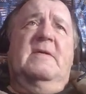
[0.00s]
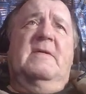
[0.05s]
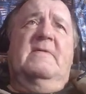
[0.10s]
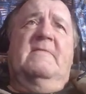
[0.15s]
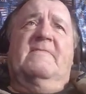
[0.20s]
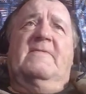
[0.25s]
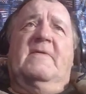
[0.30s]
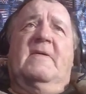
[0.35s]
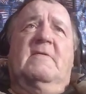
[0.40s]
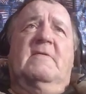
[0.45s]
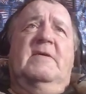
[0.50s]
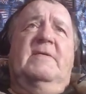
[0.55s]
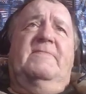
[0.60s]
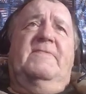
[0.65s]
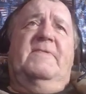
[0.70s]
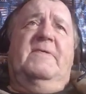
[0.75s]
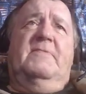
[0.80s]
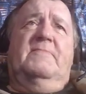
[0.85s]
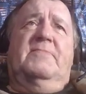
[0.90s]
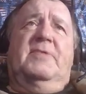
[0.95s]
Very
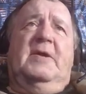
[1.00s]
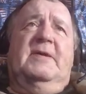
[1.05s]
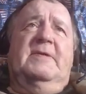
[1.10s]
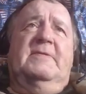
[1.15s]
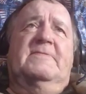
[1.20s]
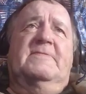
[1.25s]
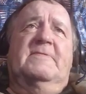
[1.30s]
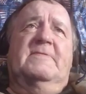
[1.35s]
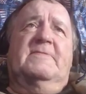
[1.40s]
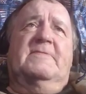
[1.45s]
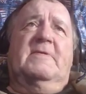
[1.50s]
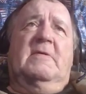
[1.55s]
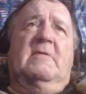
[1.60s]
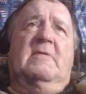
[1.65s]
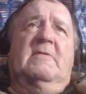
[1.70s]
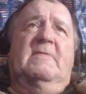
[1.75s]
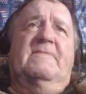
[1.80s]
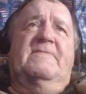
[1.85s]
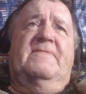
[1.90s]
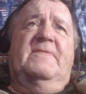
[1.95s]
few places
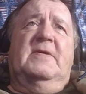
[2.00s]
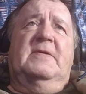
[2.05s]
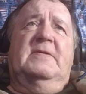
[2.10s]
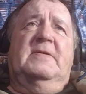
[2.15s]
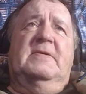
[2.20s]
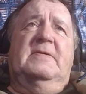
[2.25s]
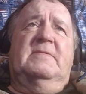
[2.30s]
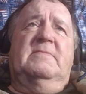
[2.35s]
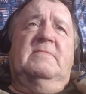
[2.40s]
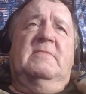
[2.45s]
are offended